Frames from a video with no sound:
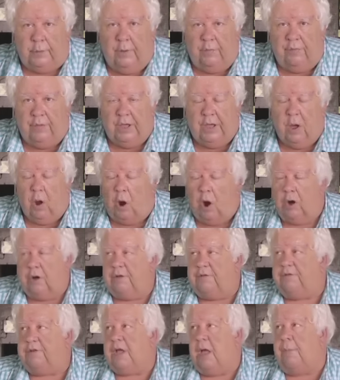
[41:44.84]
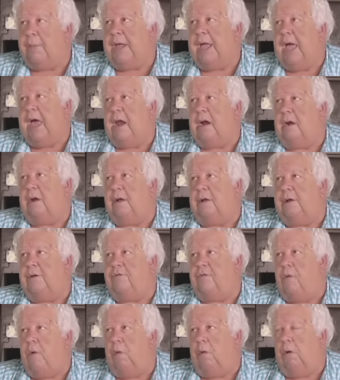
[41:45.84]
the harness coming out of the
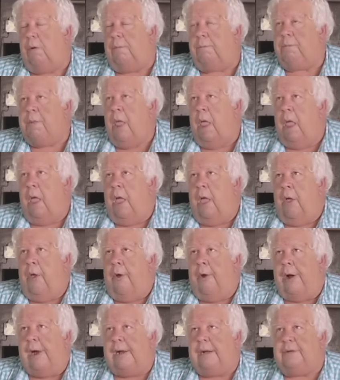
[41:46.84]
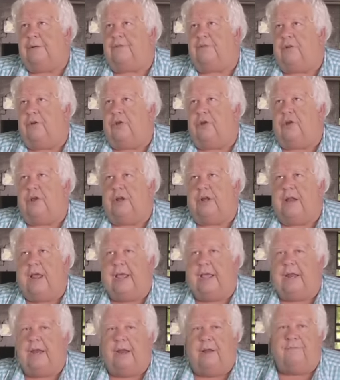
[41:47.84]
controller. And so you can
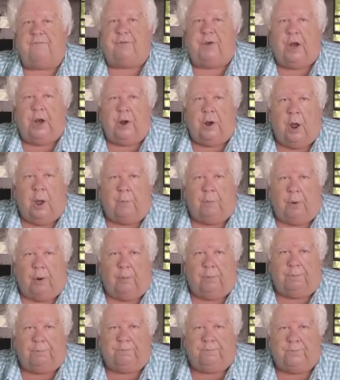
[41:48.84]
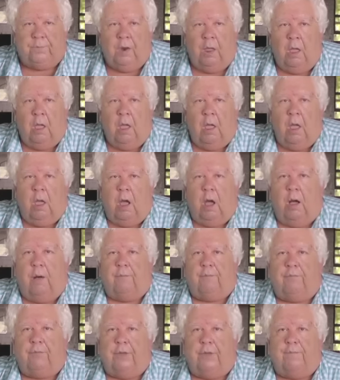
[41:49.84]
take an infinite number
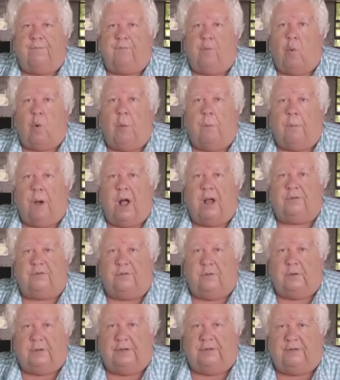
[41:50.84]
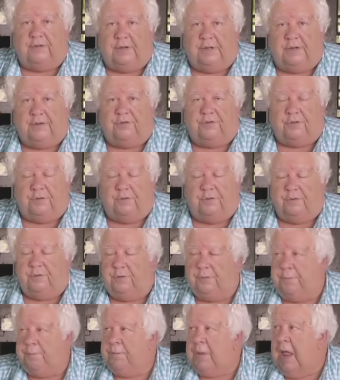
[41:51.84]
of the 4-module
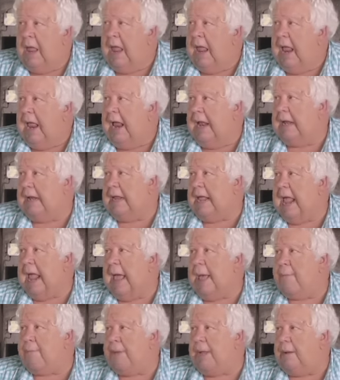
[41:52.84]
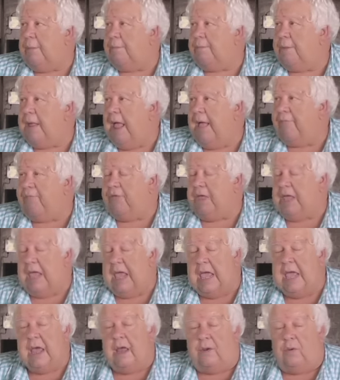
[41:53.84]
extensions and cap it at
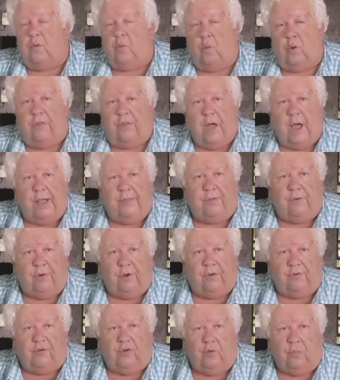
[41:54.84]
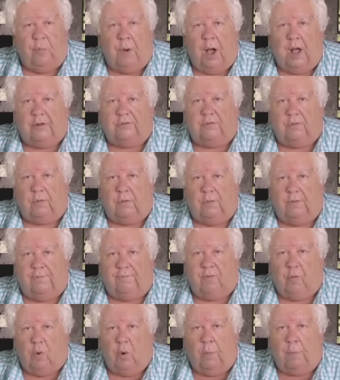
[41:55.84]
the end with either a 2-module or
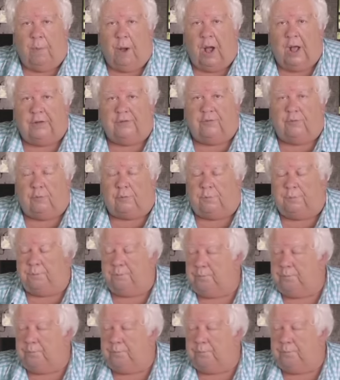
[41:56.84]
4-module